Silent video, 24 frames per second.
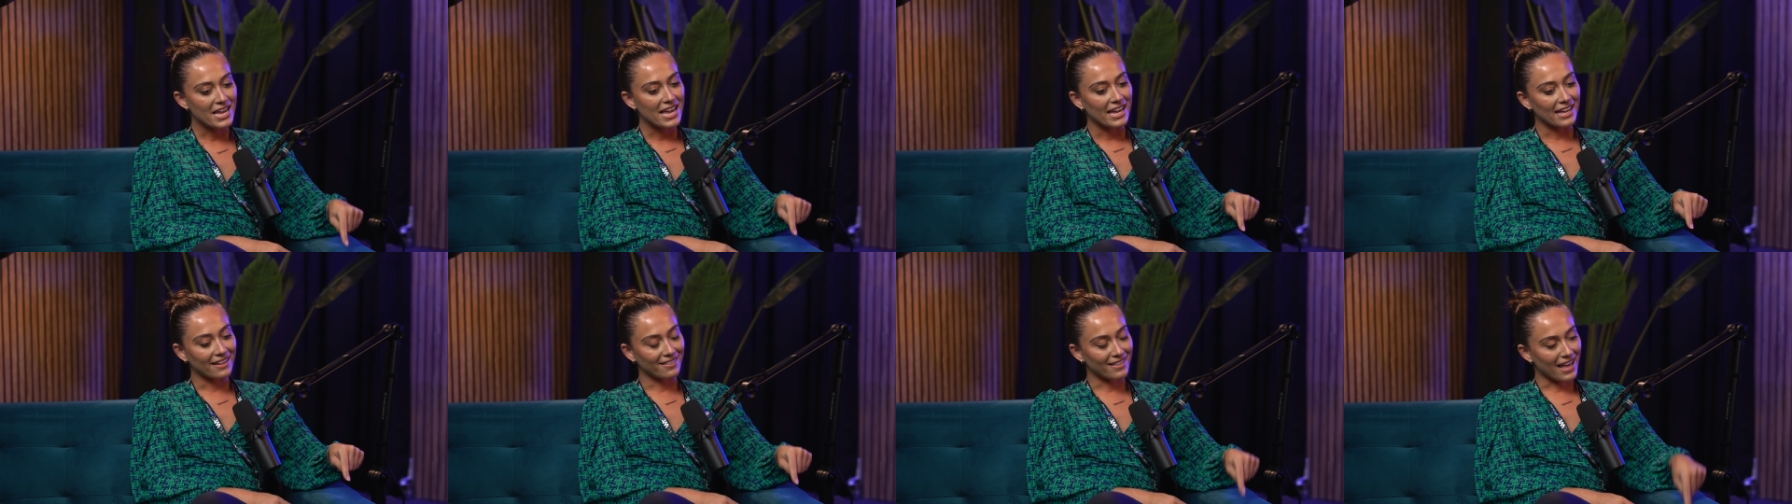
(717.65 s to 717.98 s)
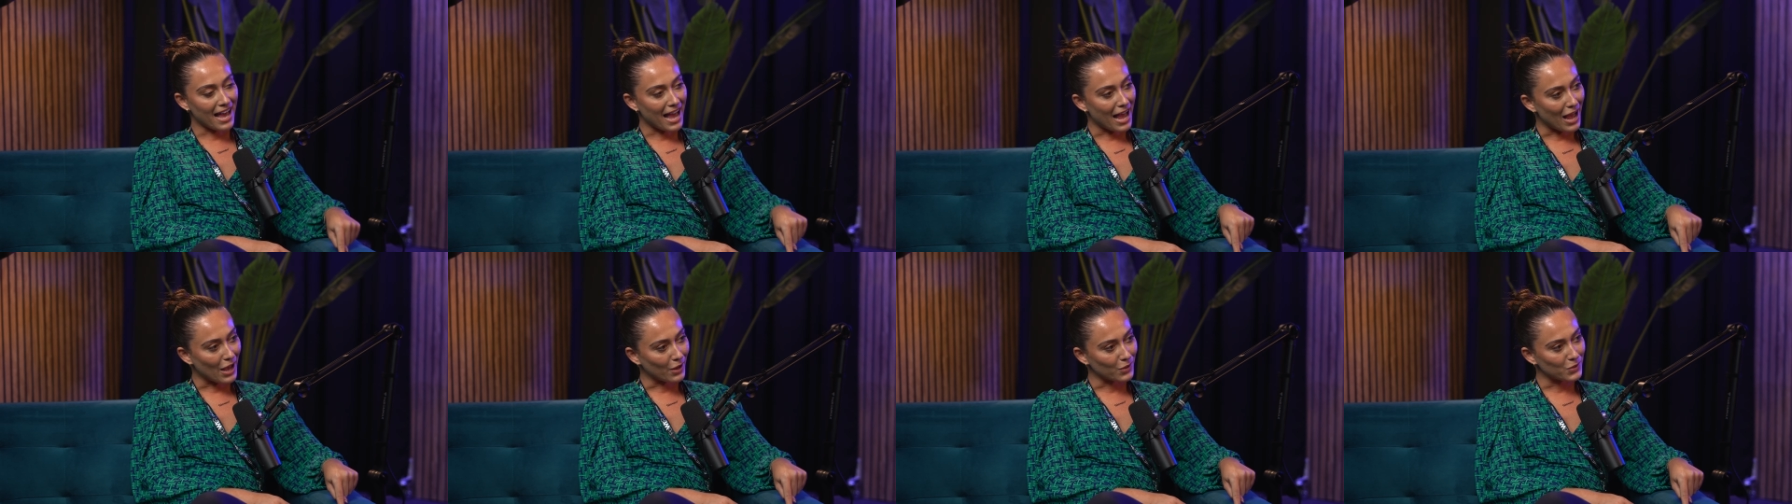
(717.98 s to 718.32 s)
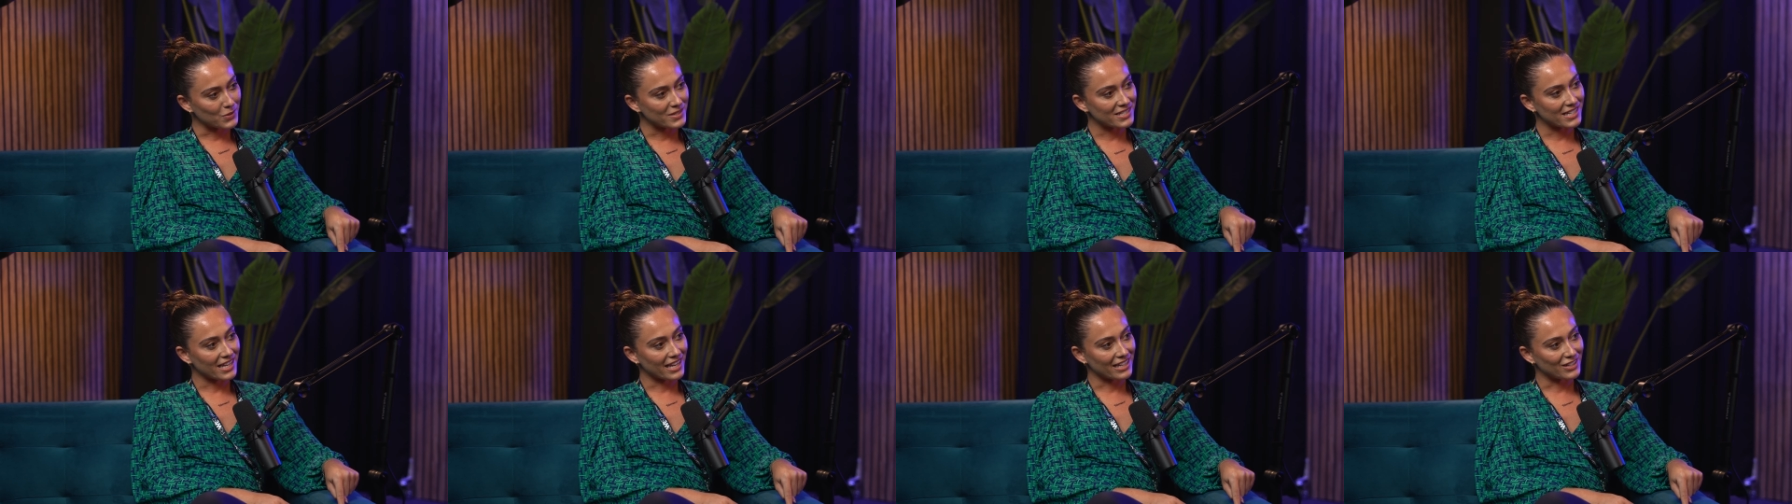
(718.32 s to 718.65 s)
in the
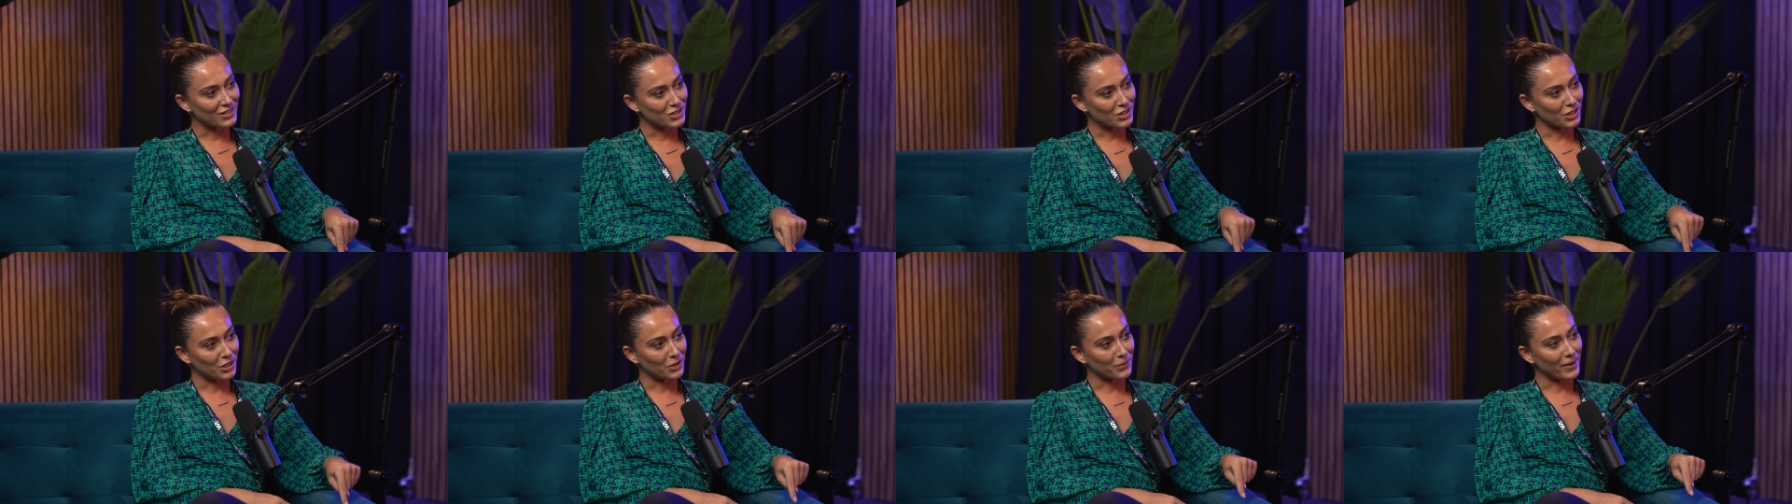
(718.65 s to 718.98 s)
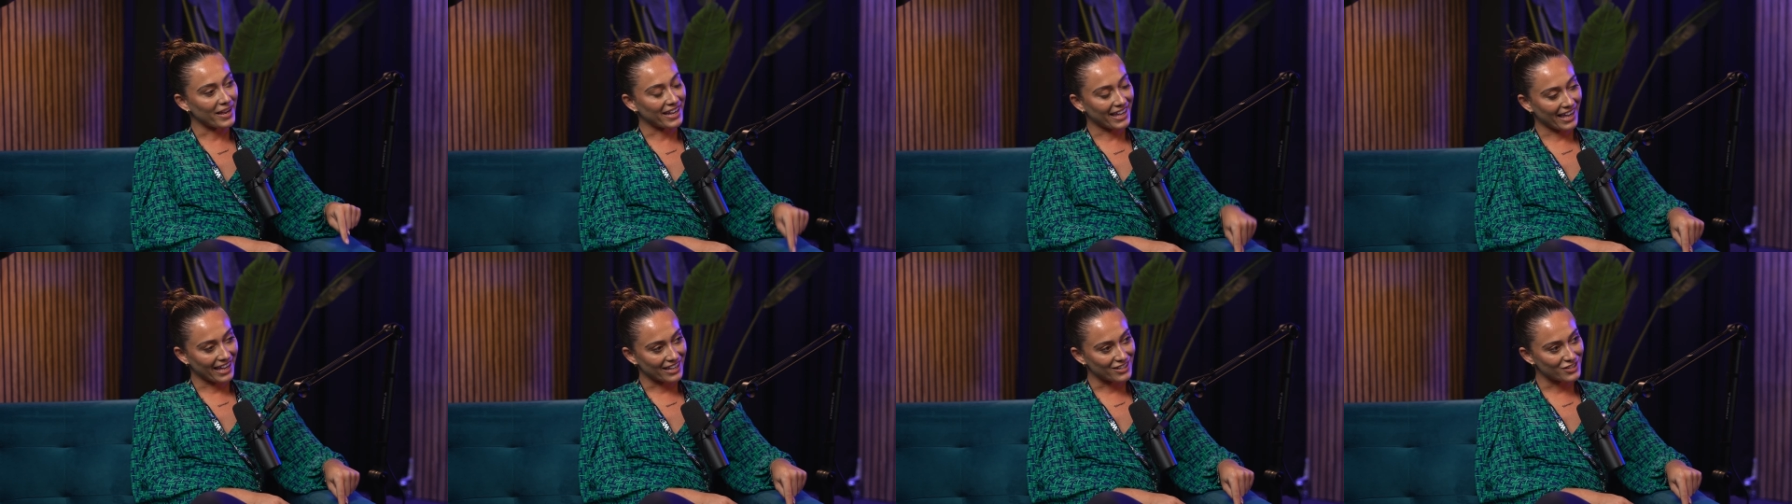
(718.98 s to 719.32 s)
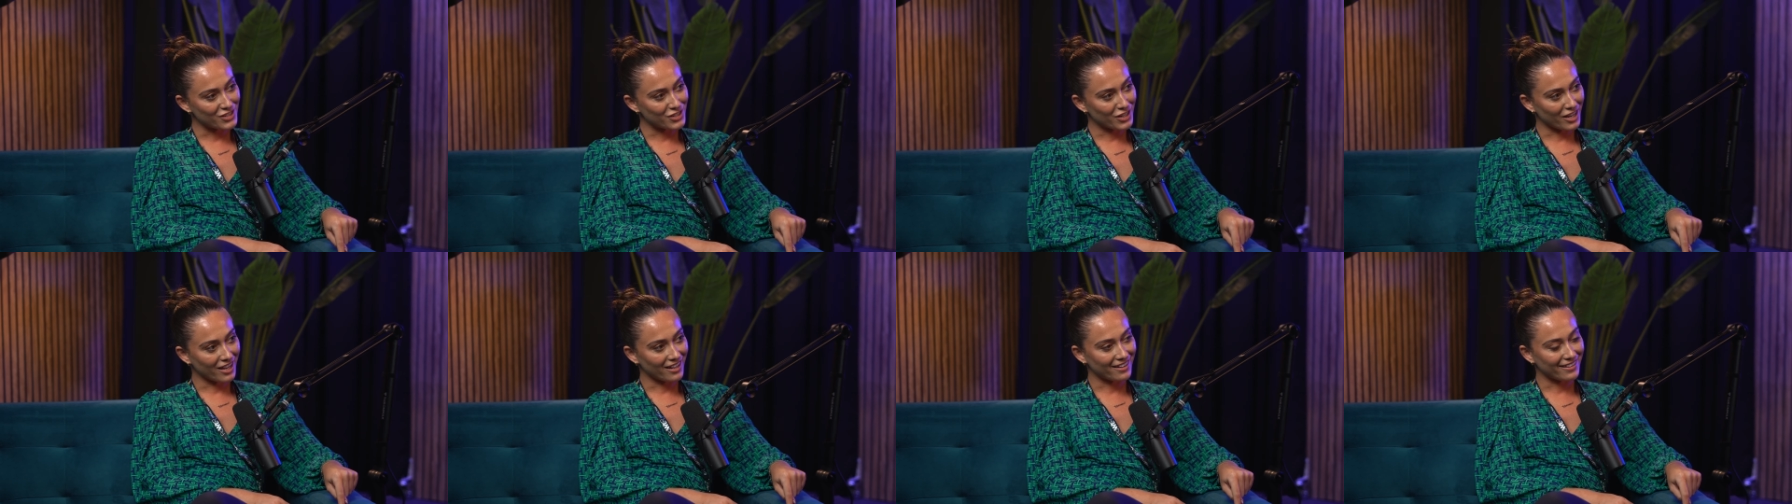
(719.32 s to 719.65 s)
house into a
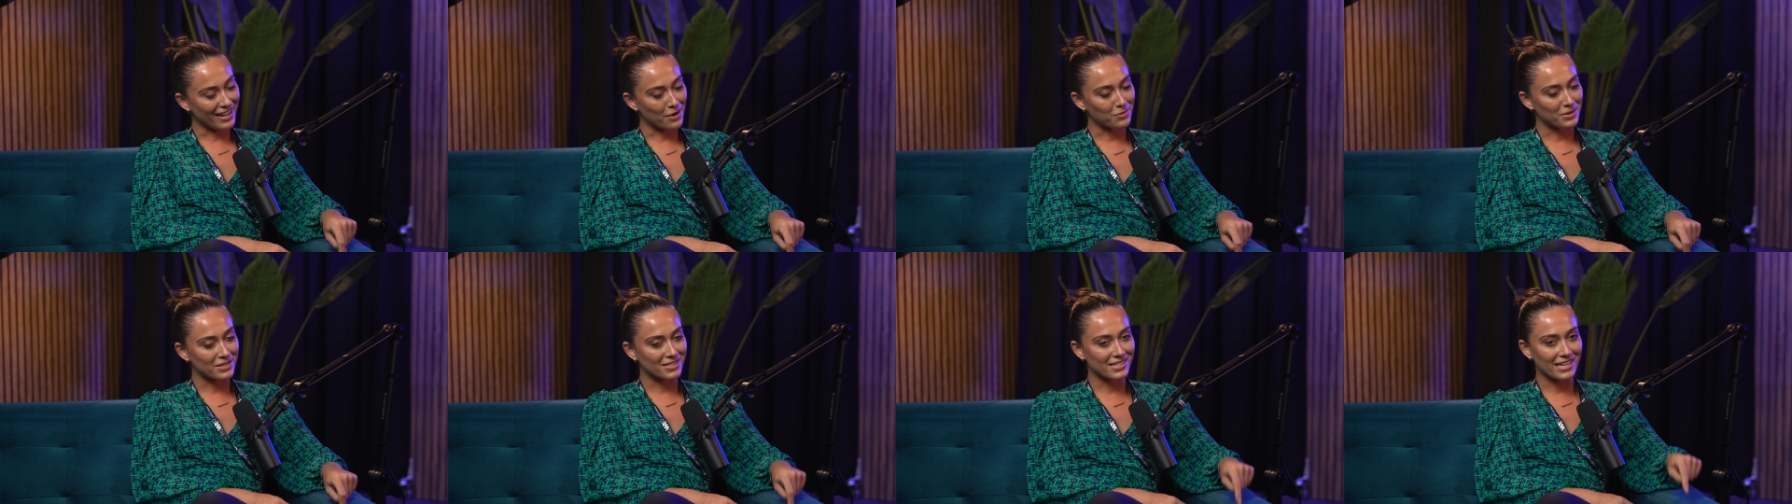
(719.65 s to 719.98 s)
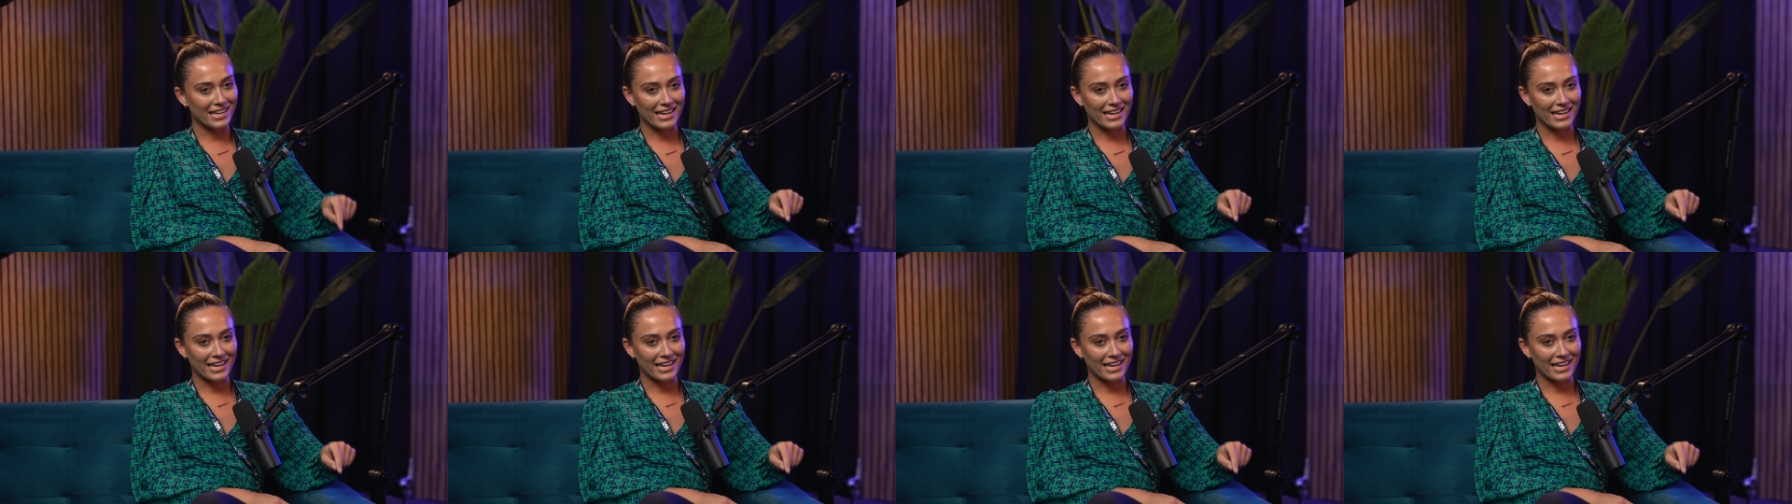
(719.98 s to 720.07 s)
kitchen that was